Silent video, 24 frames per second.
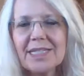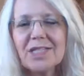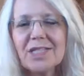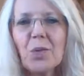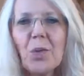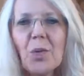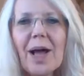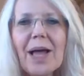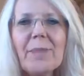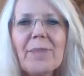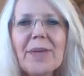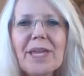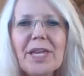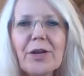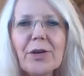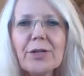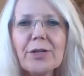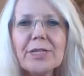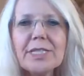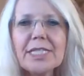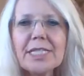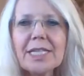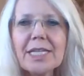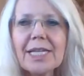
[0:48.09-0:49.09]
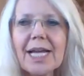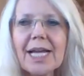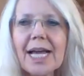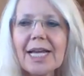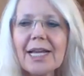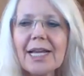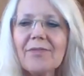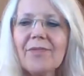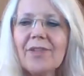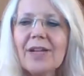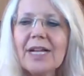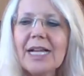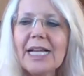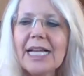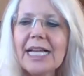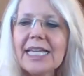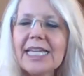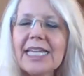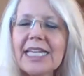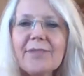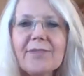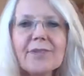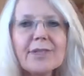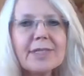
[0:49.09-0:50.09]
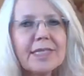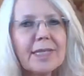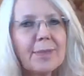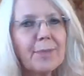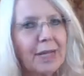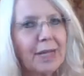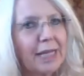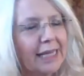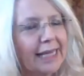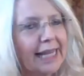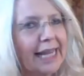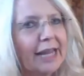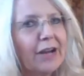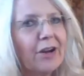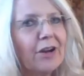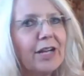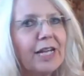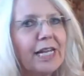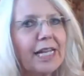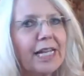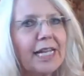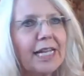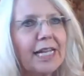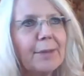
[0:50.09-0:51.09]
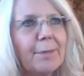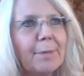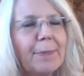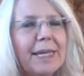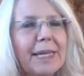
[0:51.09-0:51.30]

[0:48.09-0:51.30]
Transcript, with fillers: So I'm here to kind of give you some clarity